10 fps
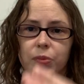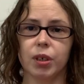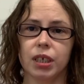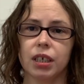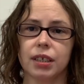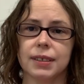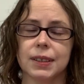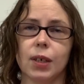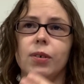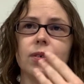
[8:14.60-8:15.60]
put it in
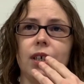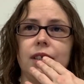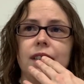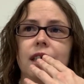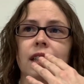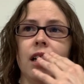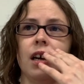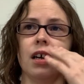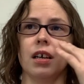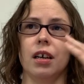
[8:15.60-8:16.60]
stone and say,
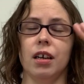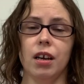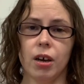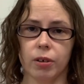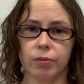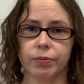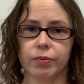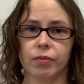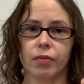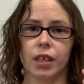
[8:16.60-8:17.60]
no,
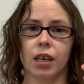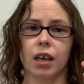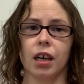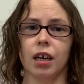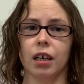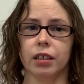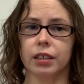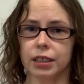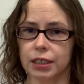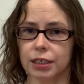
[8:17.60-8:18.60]

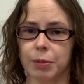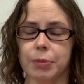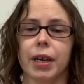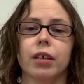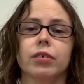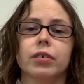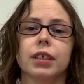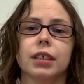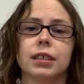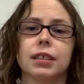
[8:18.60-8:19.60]
this is my
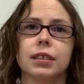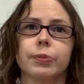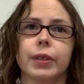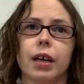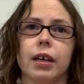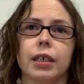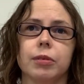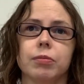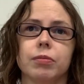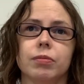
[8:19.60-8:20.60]
boundary, this is what
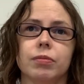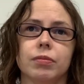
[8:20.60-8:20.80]
I'm